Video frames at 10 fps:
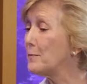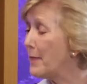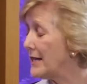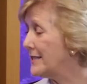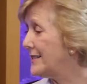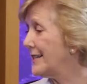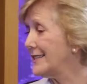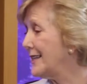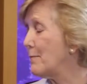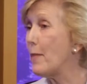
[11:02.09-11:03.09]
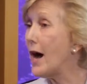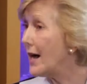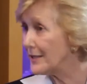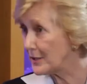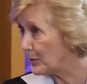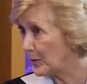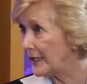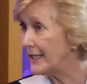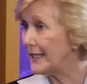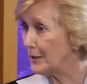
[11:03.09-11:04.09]
best as they
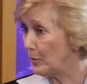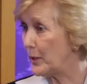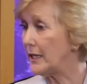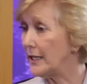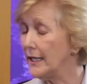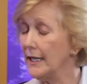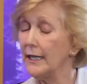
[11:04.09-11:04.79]
possibly can be.